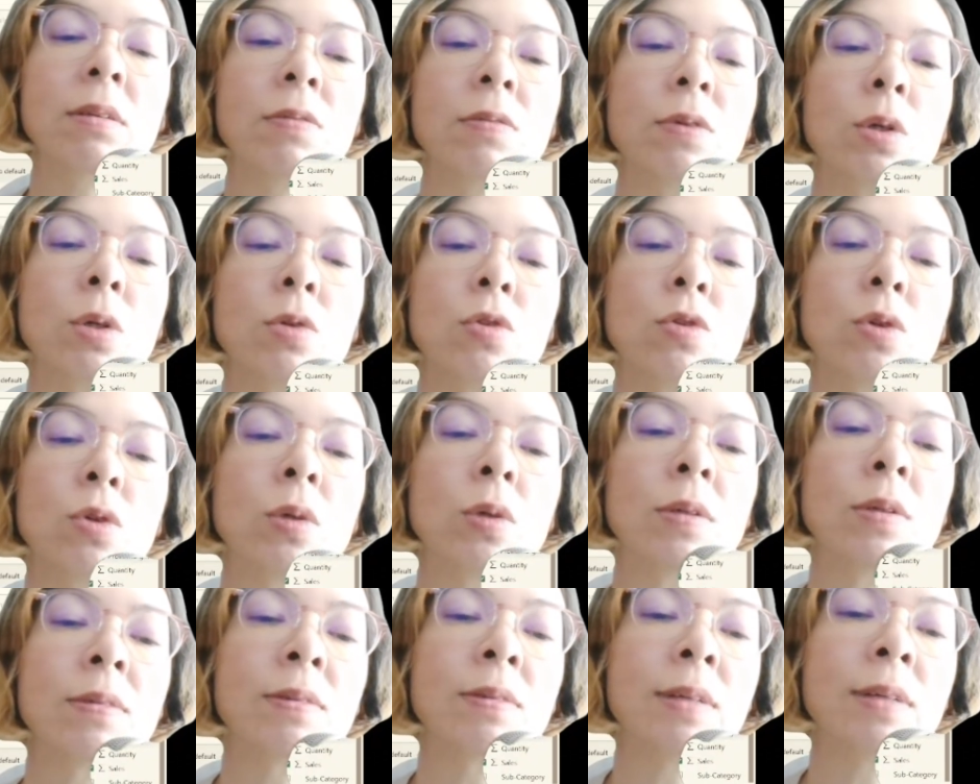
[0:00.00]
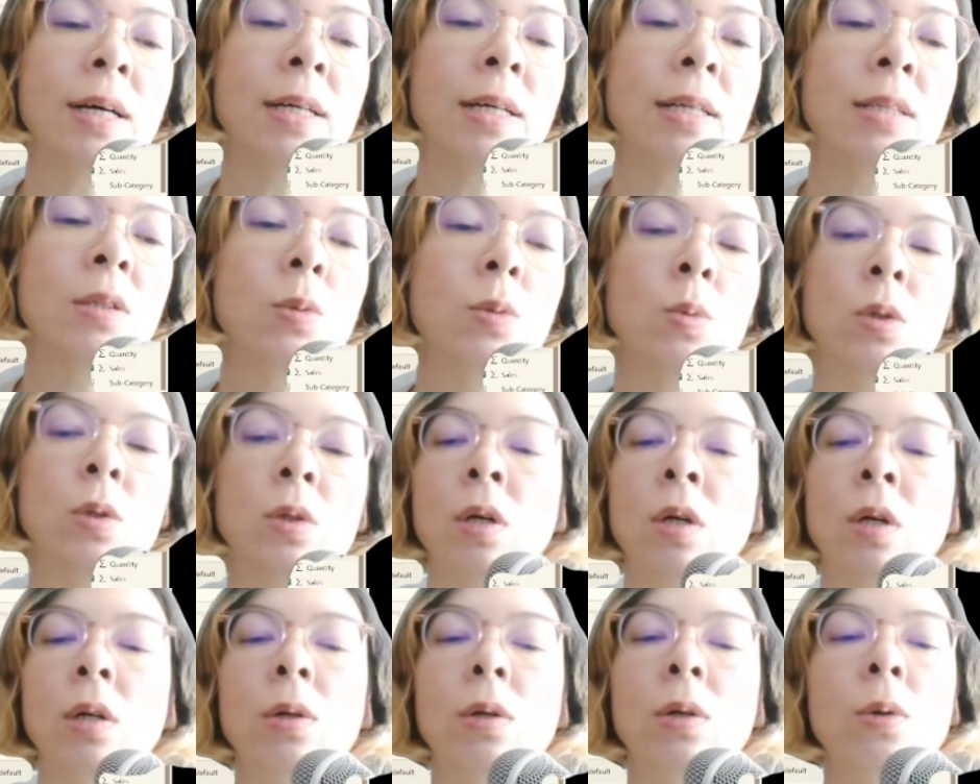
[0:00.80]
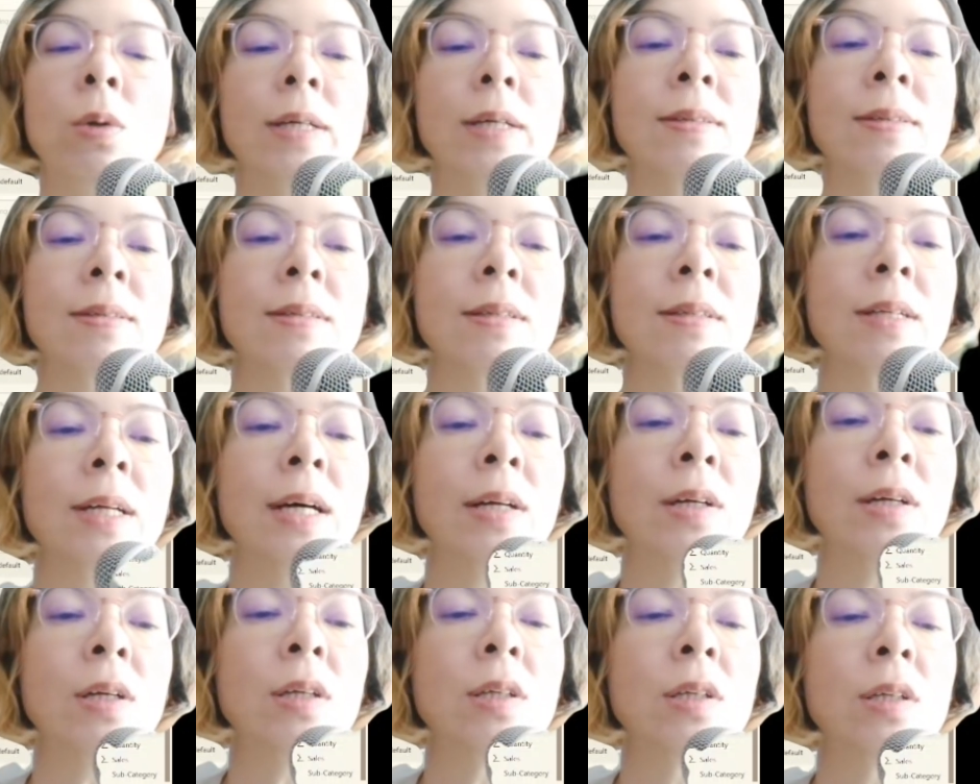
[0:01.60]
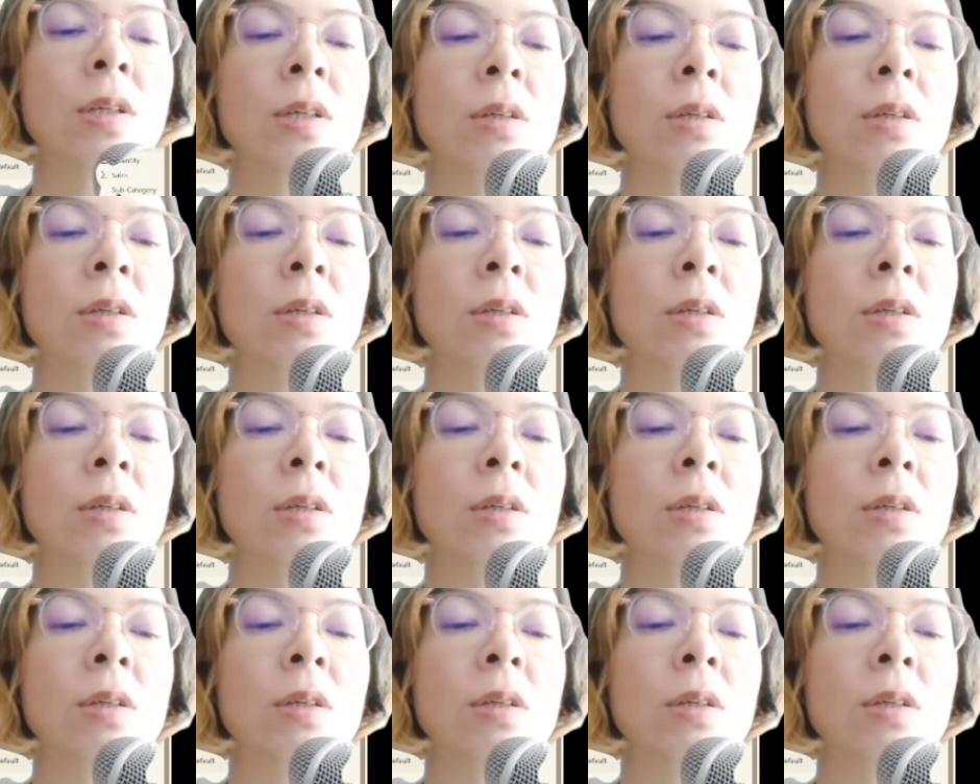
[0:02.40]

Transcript: If you control the size, it will not look as cluttered.